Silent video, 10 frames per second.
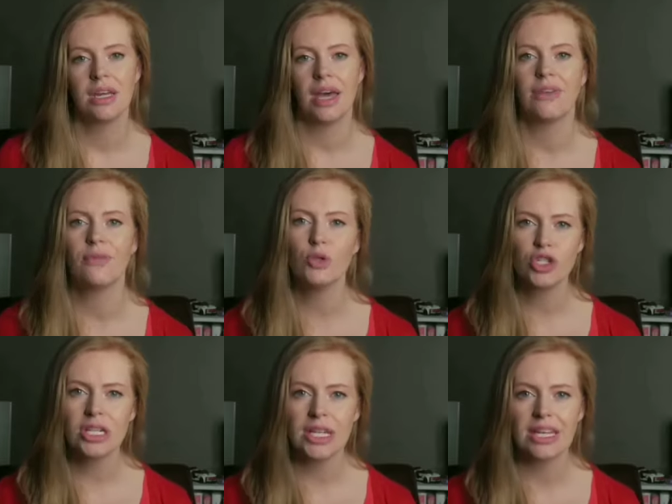
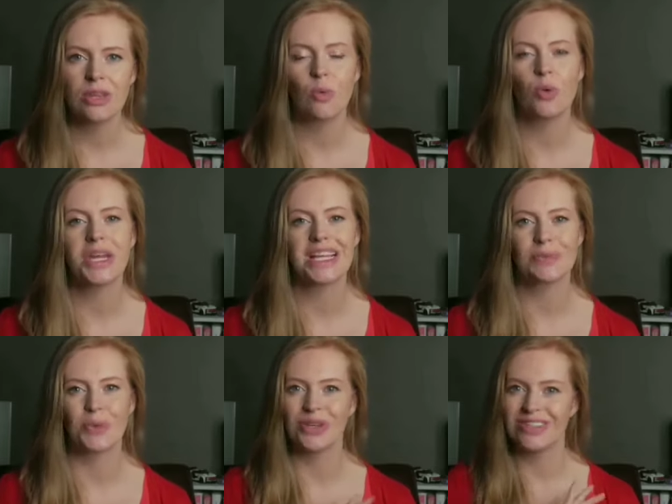Unfortunately, the
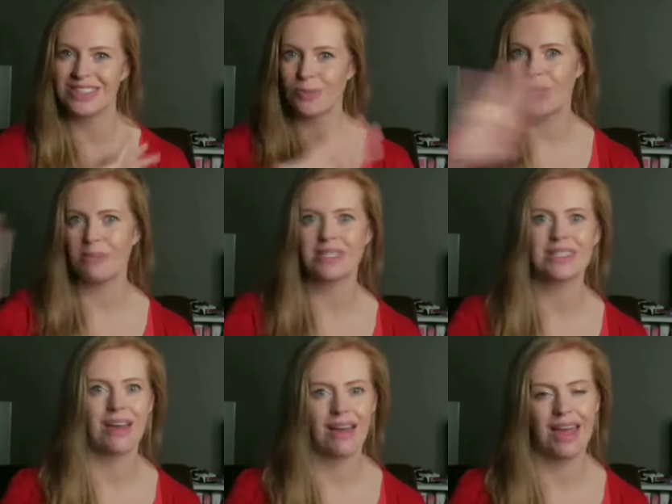warnings were swept
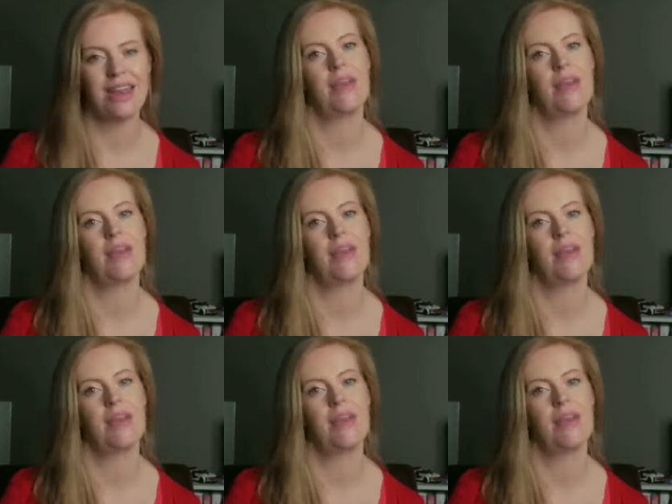aside